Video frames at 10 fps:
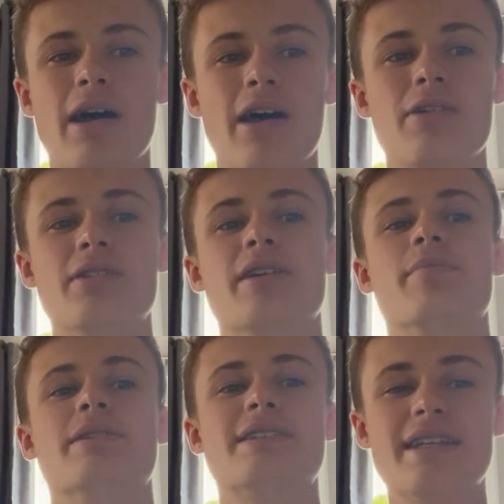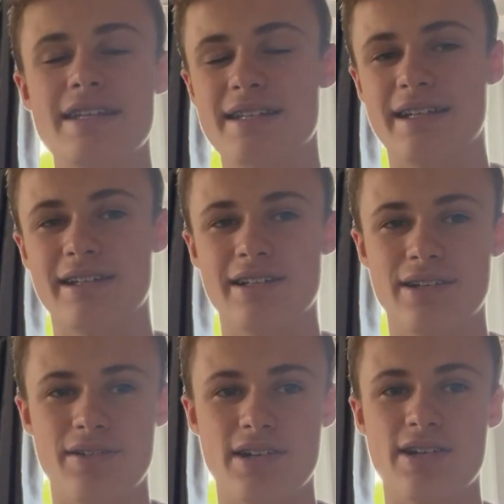podium seat
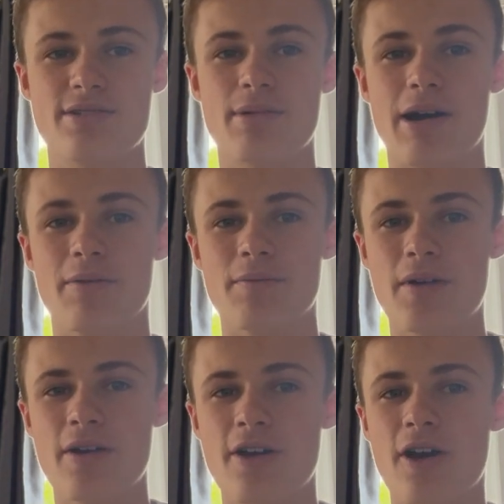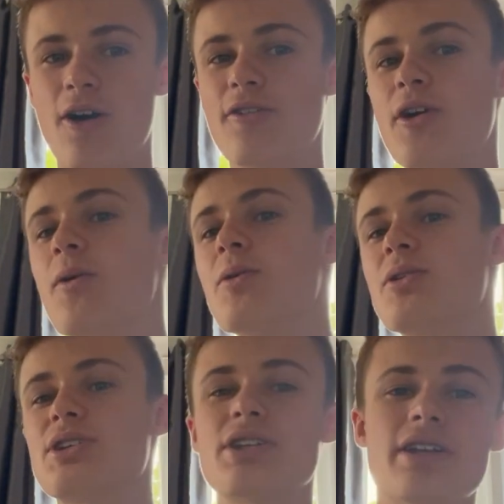included as well. Of
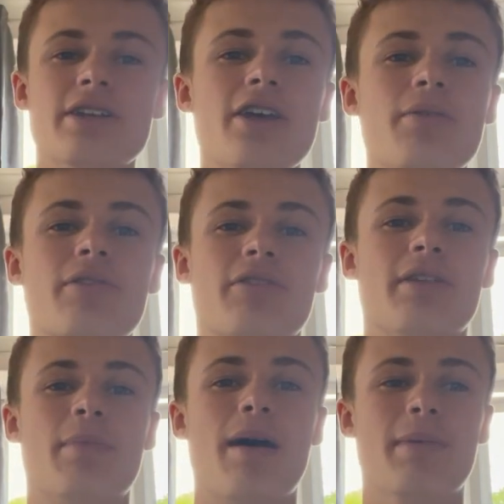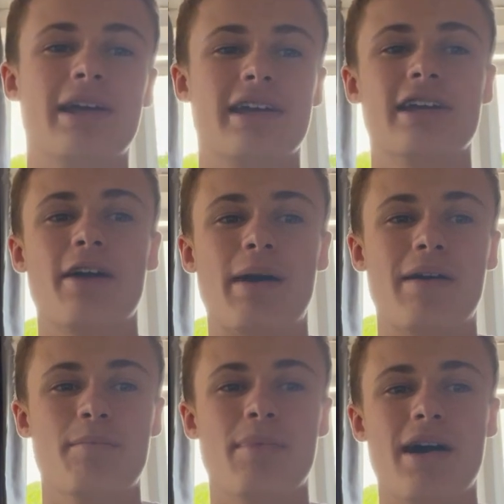course, no one from the public can go out
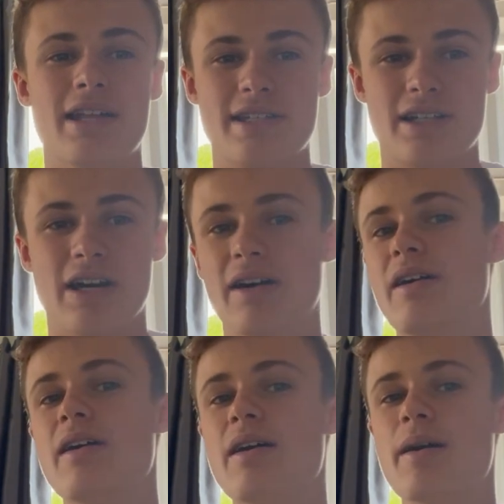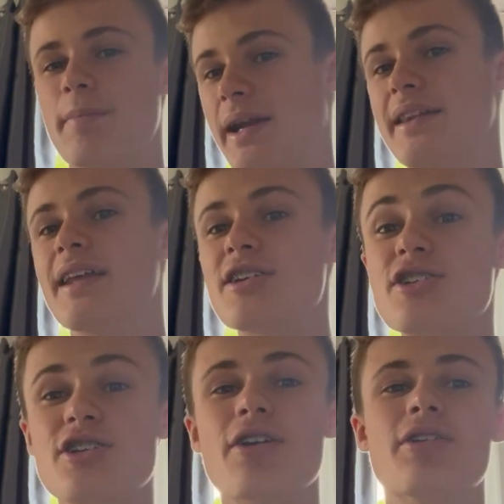and buy this car, but it does
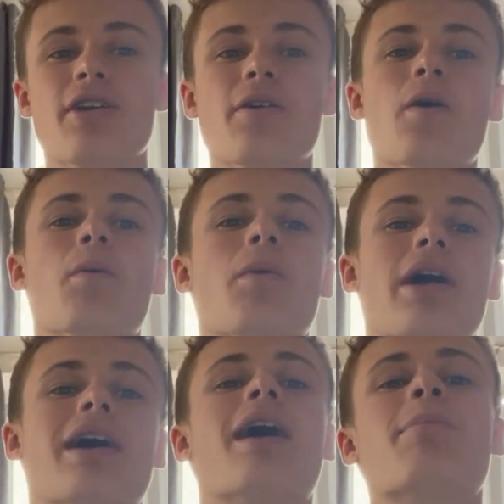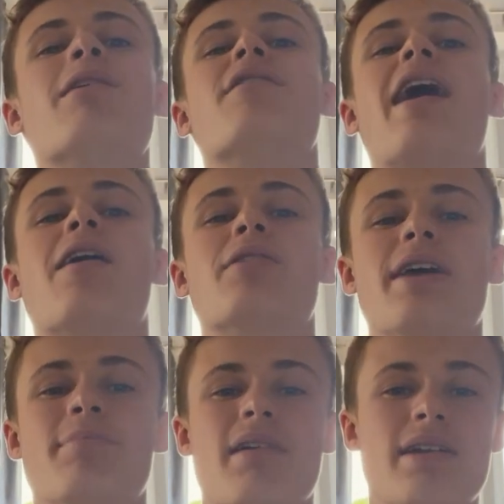show you what a couple of Audi
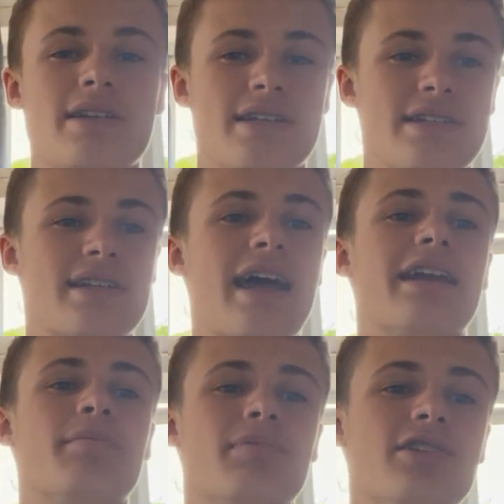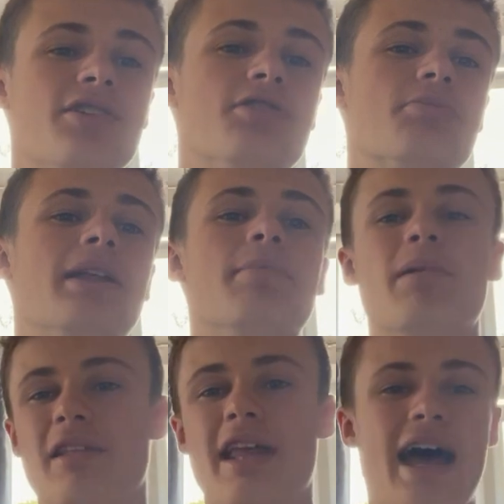apprentices can produce when they
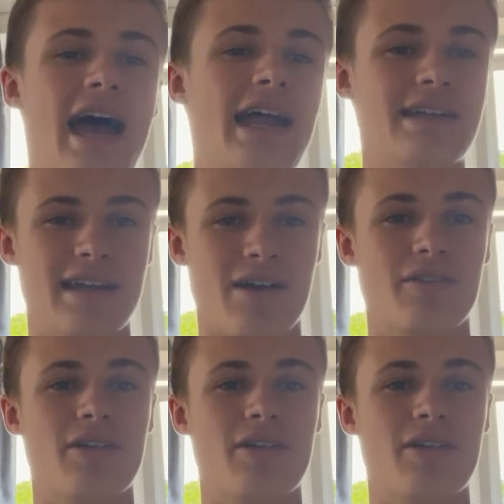put their head down.